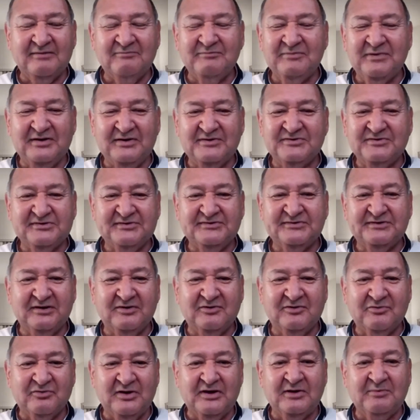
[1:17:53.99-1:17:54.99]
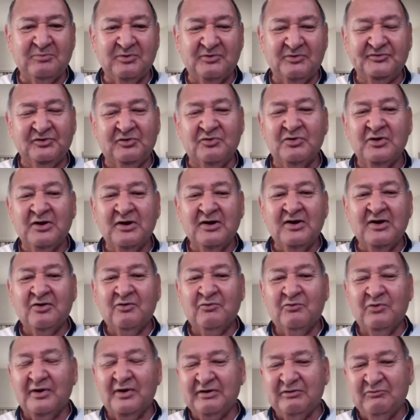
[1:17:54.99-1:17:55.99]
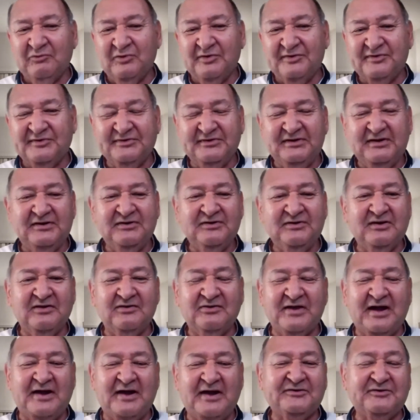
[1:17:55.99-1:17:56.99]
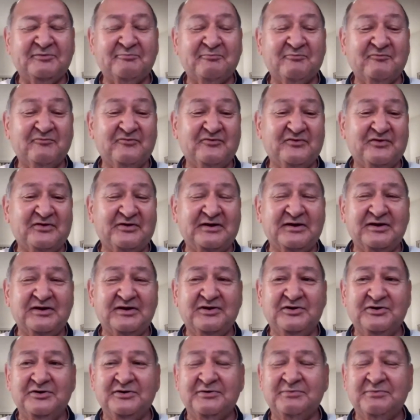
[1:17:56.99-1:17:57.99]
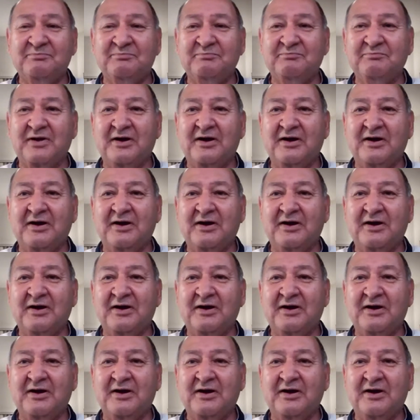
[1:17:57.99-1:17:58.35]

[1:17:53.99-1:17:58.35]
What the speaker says: I mean, it's just incredible. So what was said, that's a very good